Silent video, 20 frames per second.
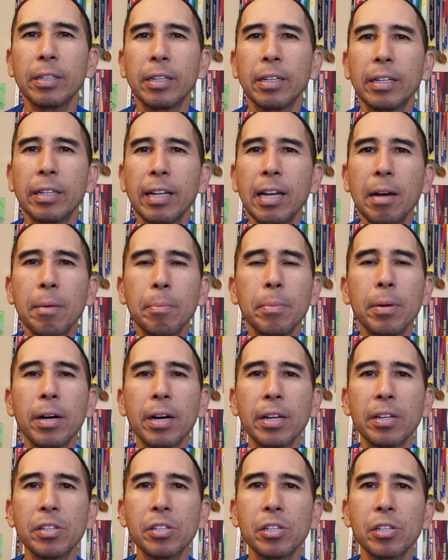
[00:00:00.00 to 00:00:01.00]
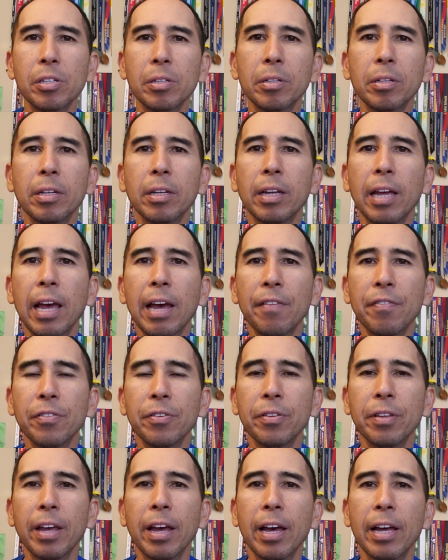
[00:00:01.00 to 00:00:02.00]
uh, not much
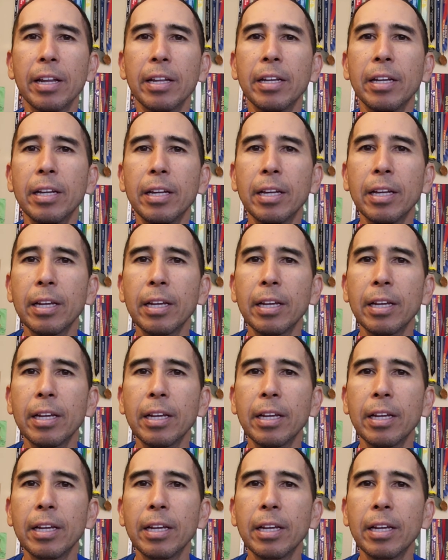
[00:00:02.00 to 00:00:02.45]
after that.